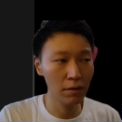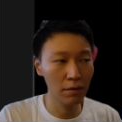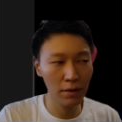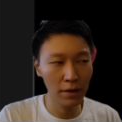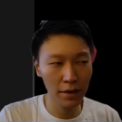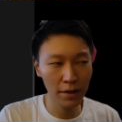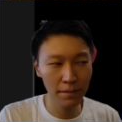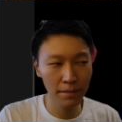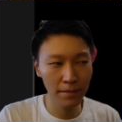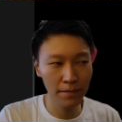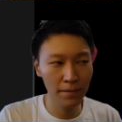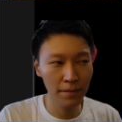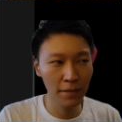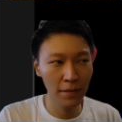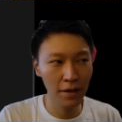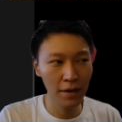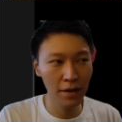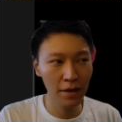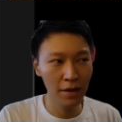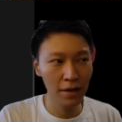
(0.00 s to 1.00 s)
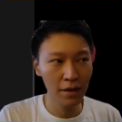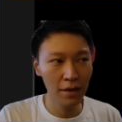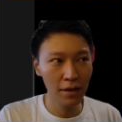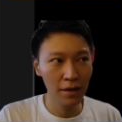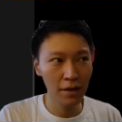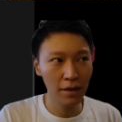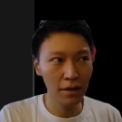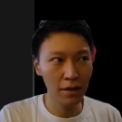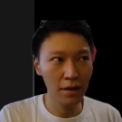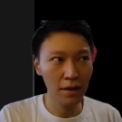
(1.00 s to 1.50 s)
Alright.
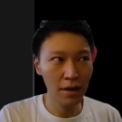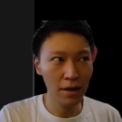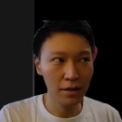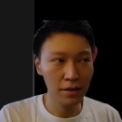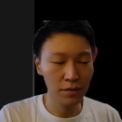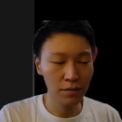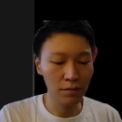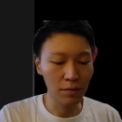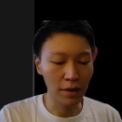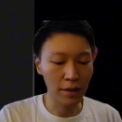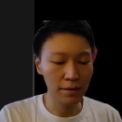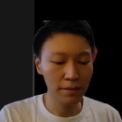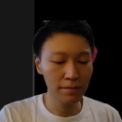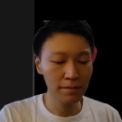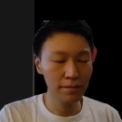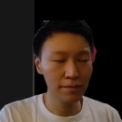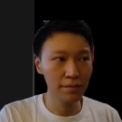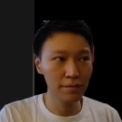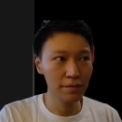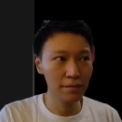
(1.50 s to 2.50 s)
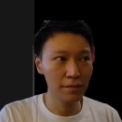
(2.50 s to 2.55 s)
Next one,